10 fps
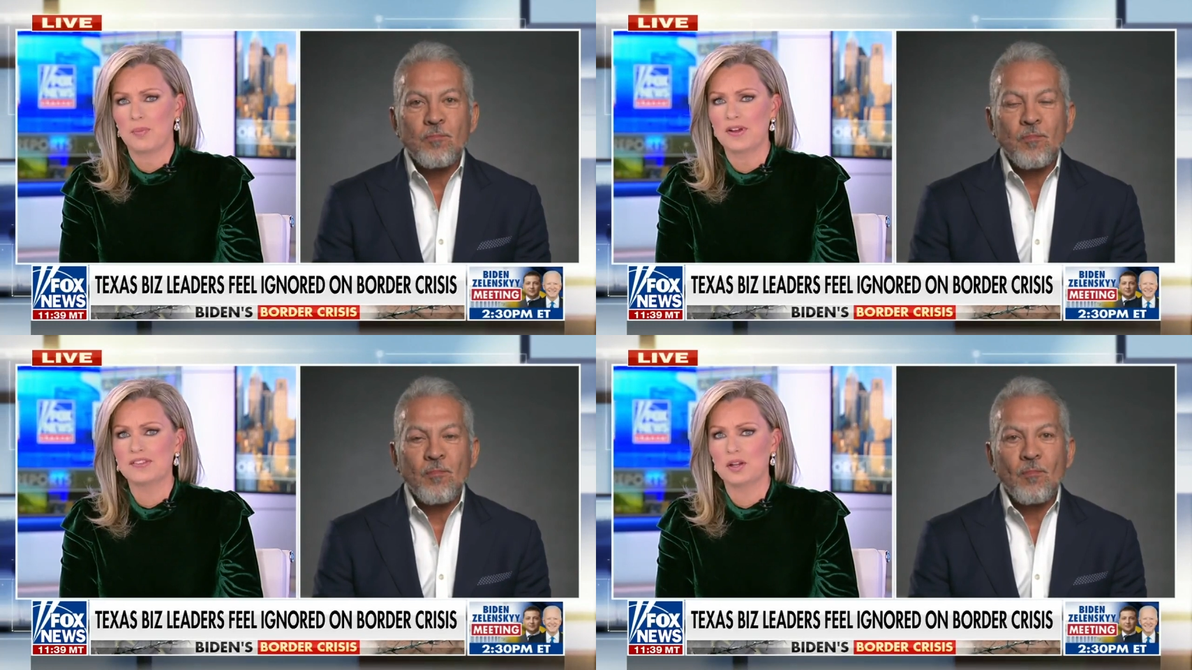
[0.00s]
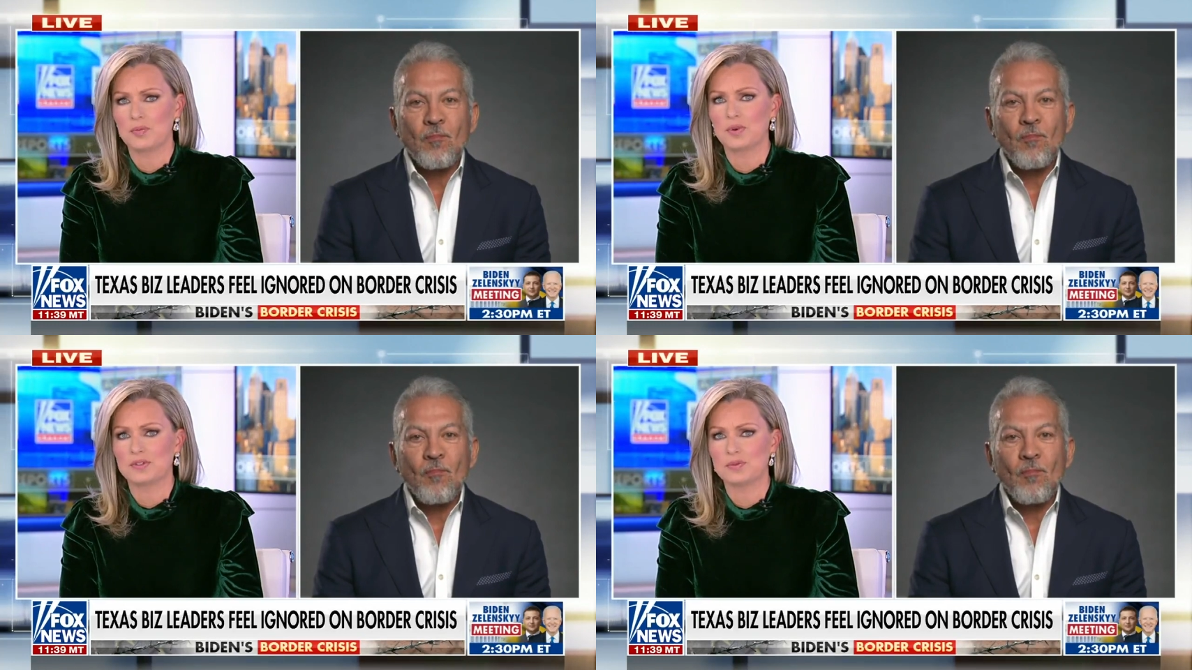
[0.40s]
Speaker 1: The
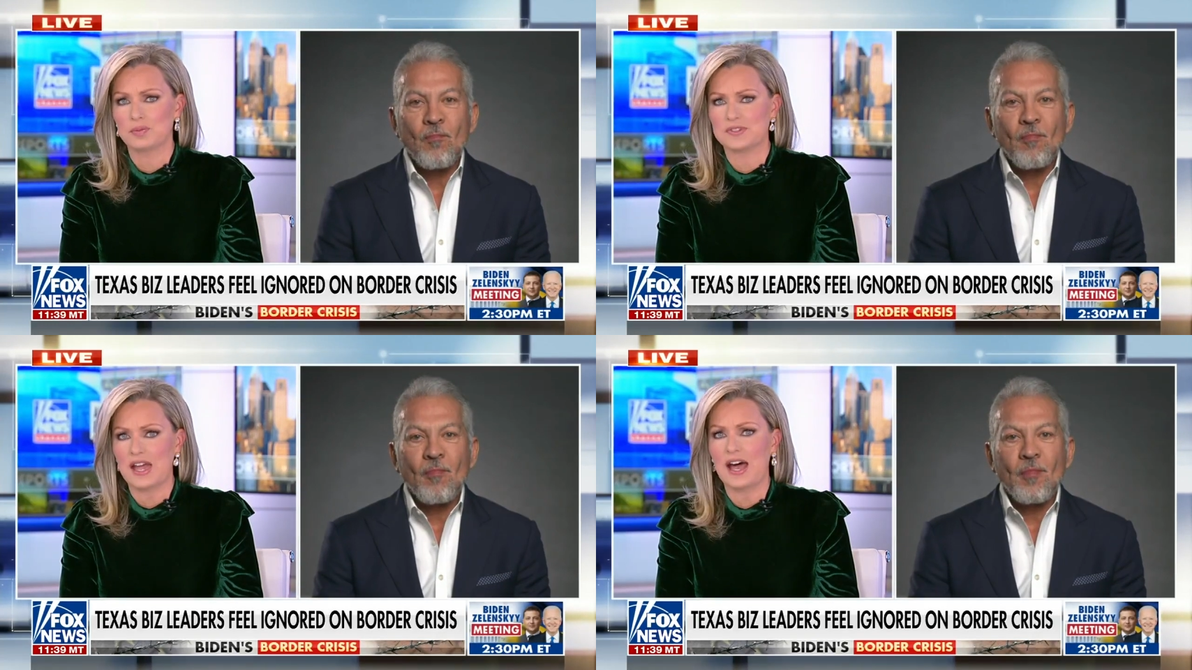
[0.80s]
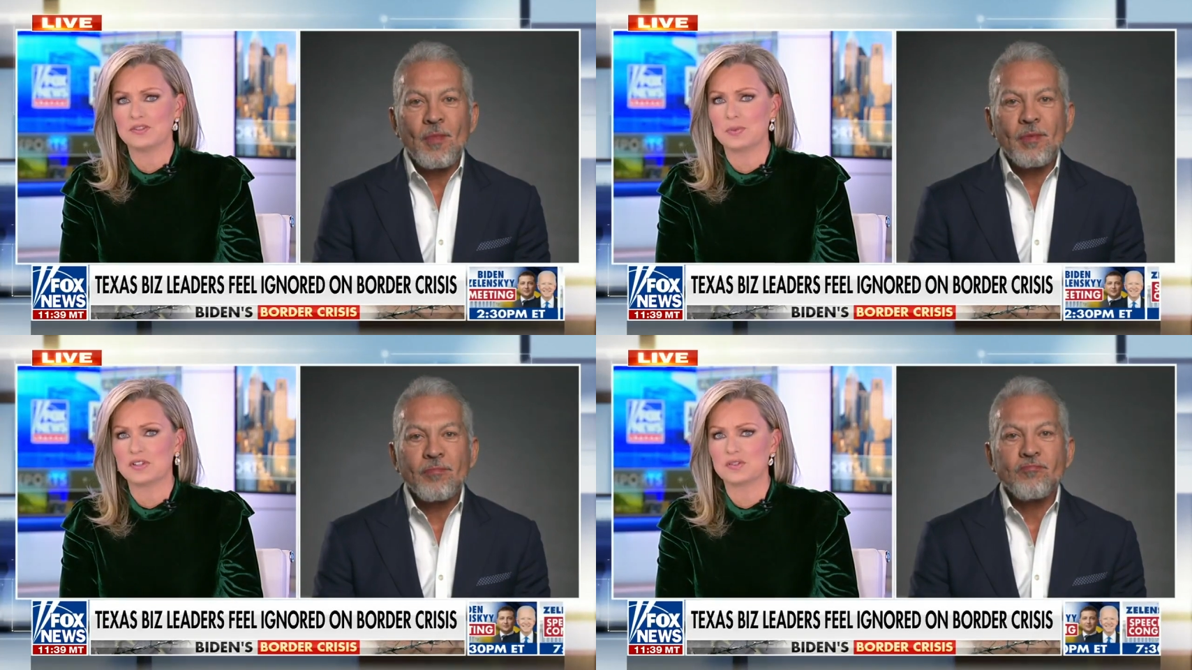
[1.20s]
president was was
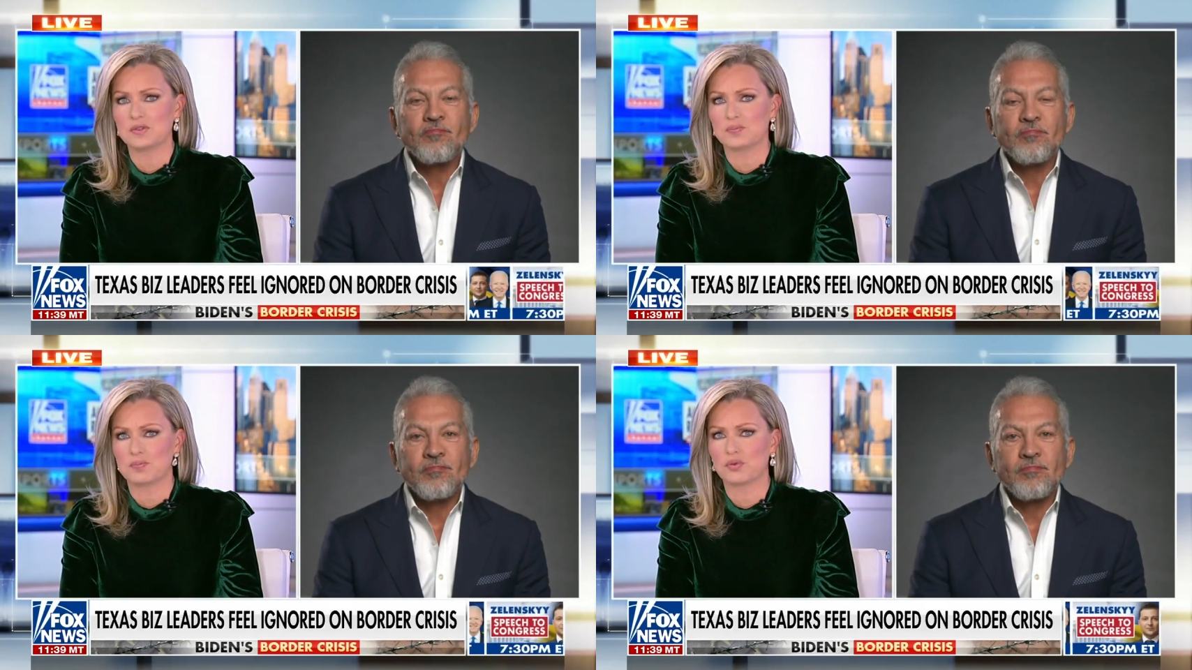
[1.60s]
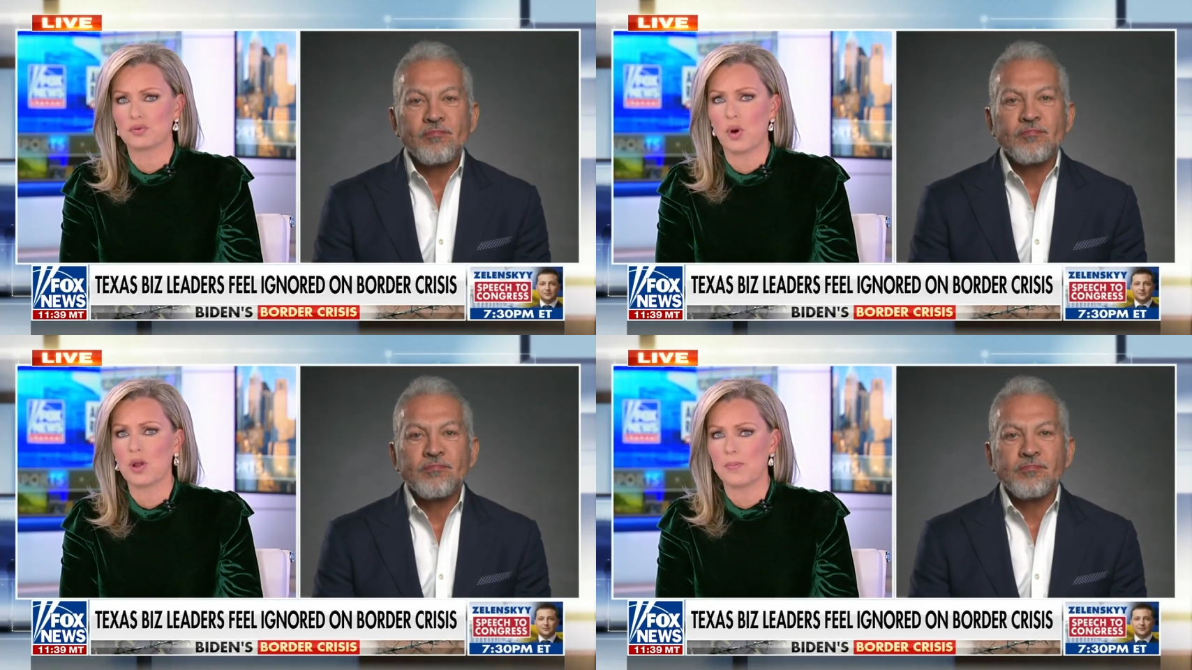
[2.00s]
asked because there's
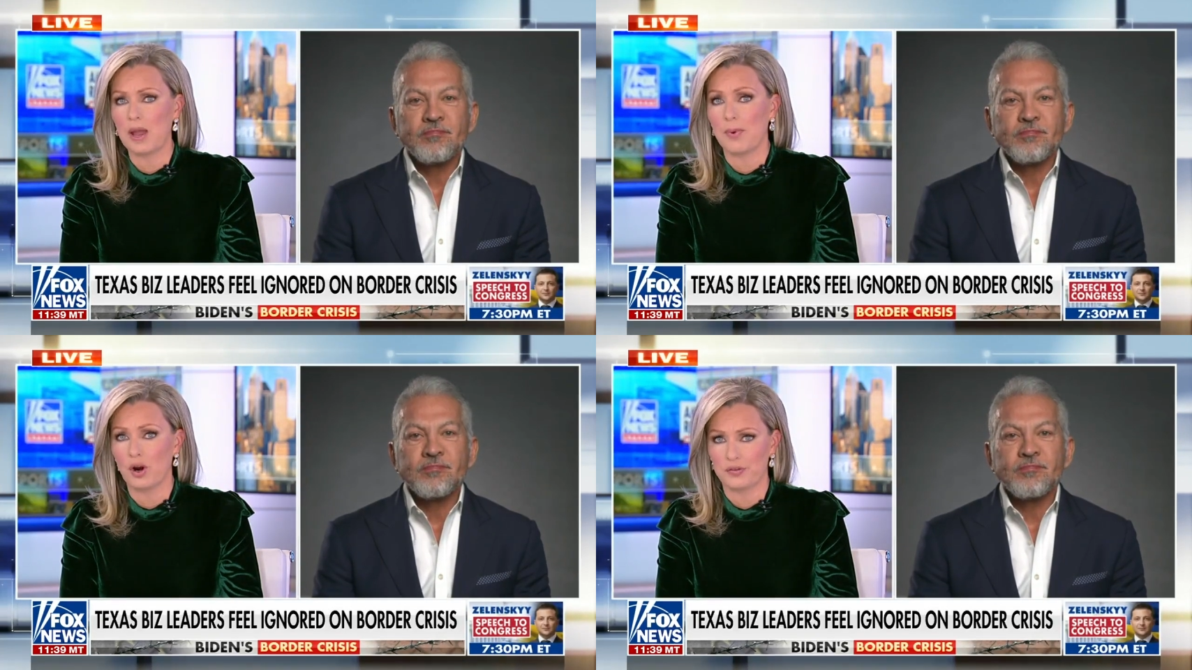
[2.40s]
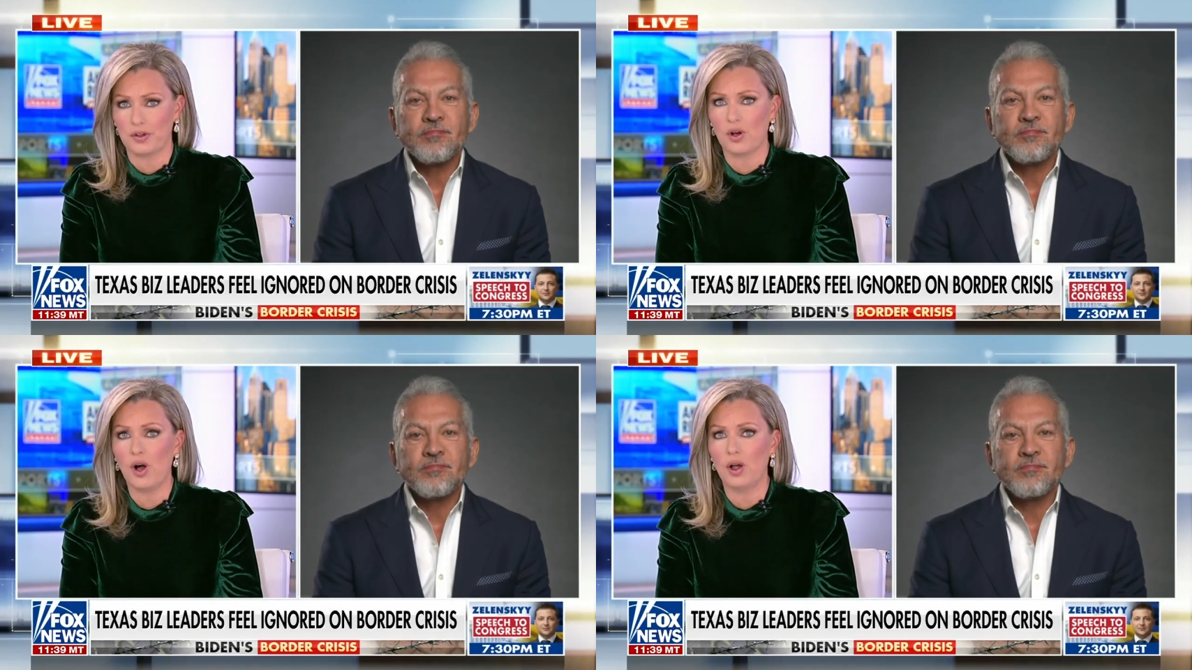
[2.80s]
growing
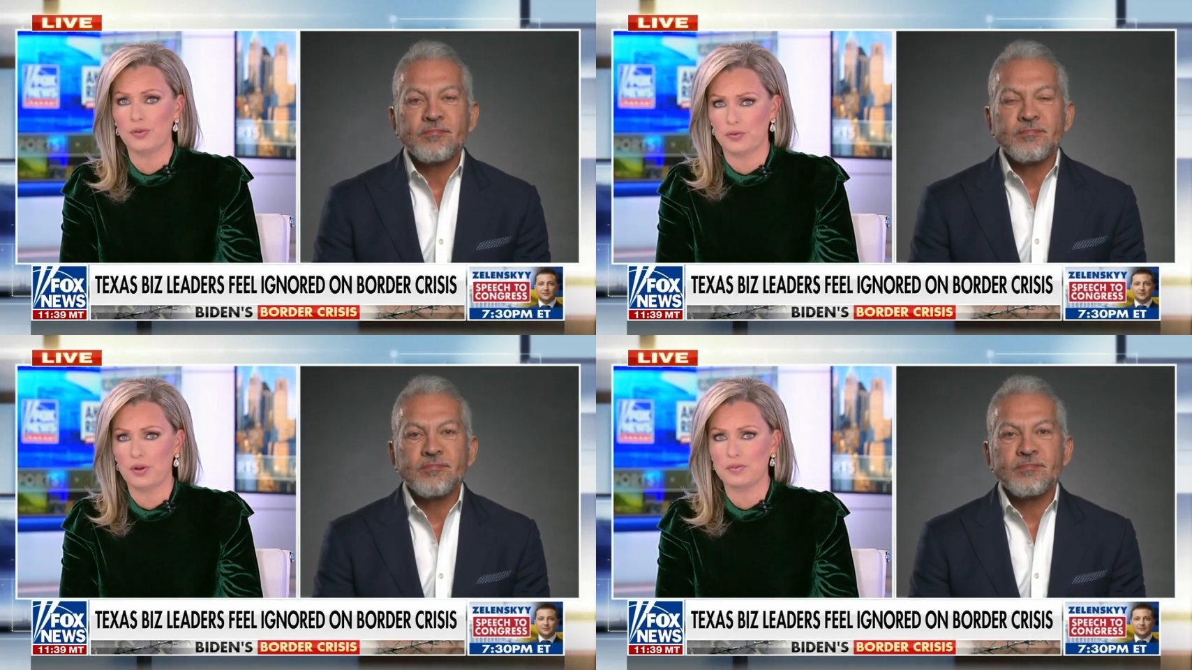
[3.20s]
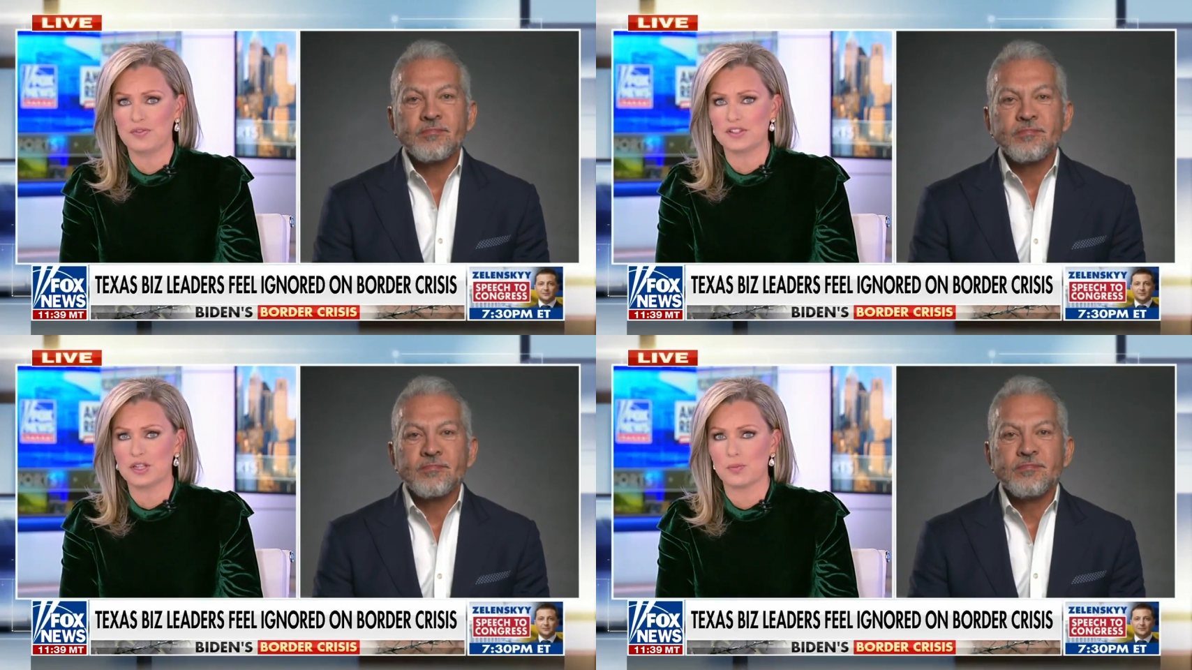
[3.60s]
bipartisan calls for him
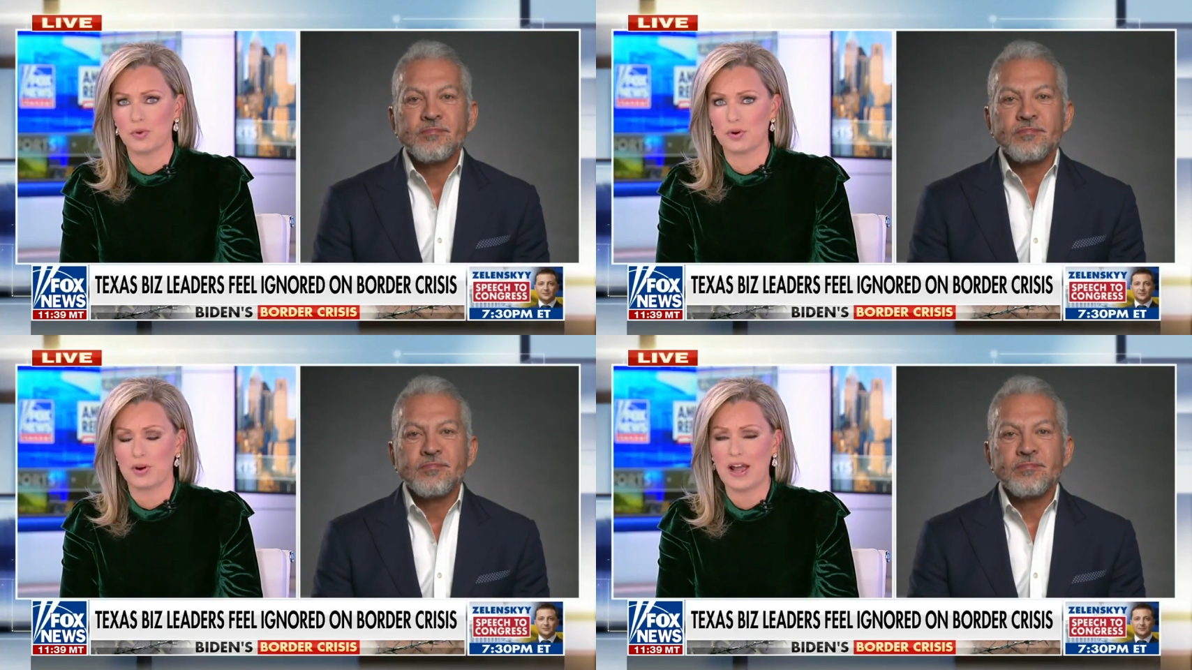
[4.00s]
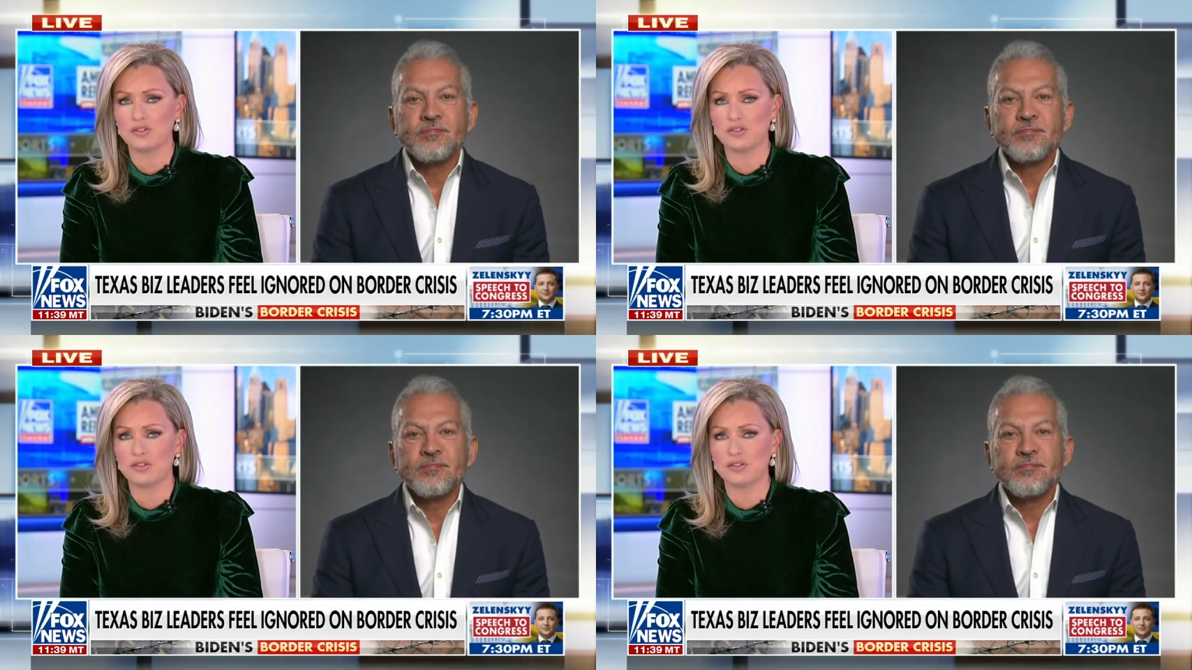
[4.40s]
to visit the border.